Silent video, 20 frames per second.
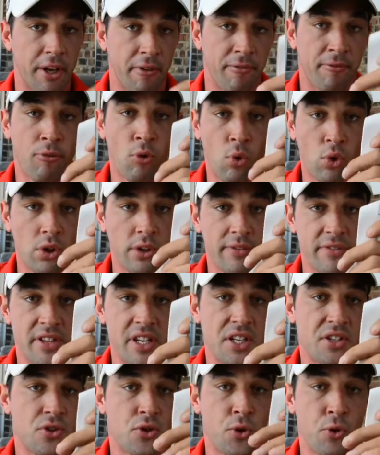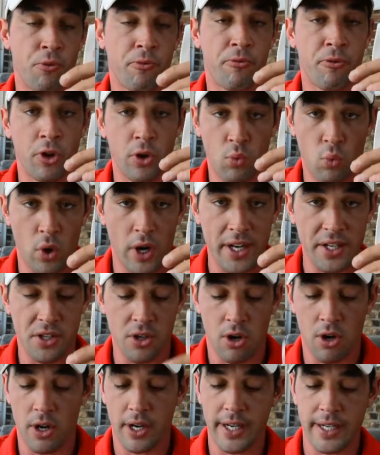to get 4 of these 2-foot white
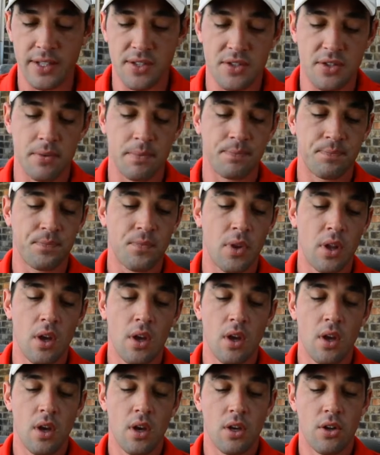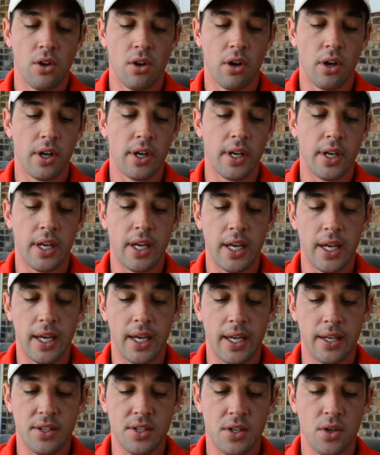targets. You're going to
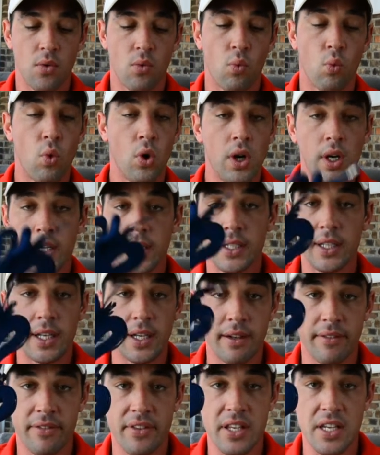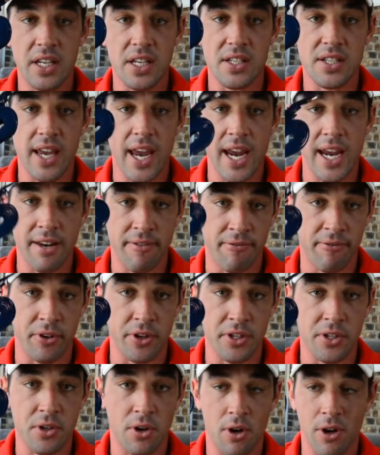get 1 of these
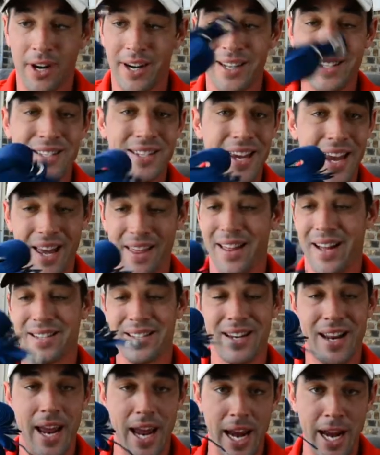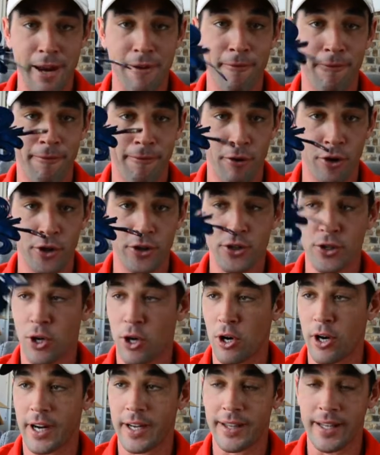8-foot targets. Yeah, that's an 8-foot
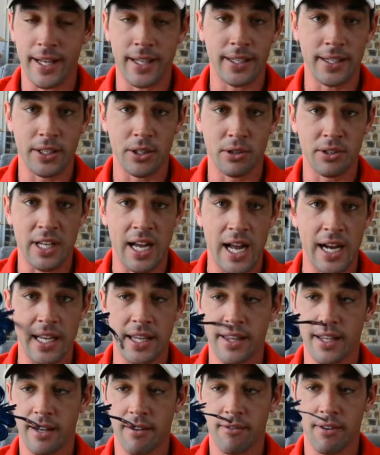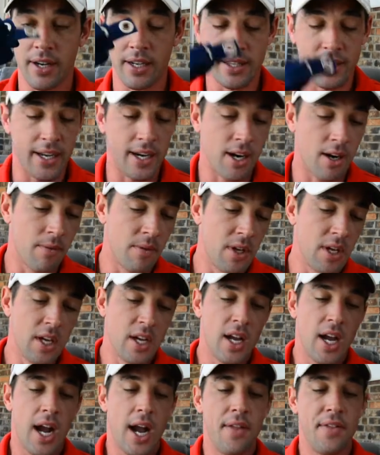target, that little tiny thing right there.
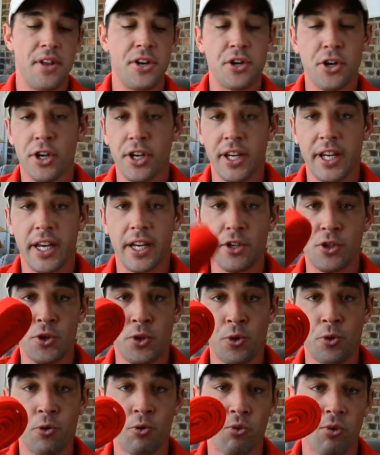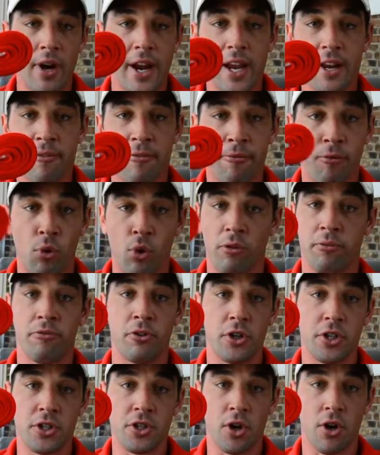And then you're going to get 2 red
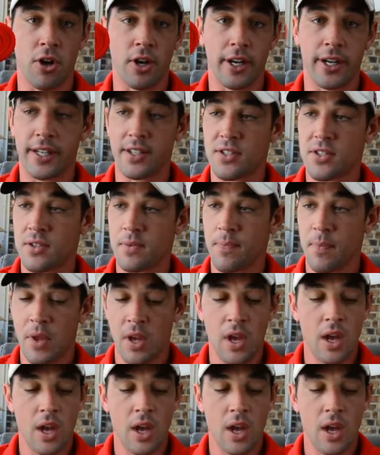4-foot targets.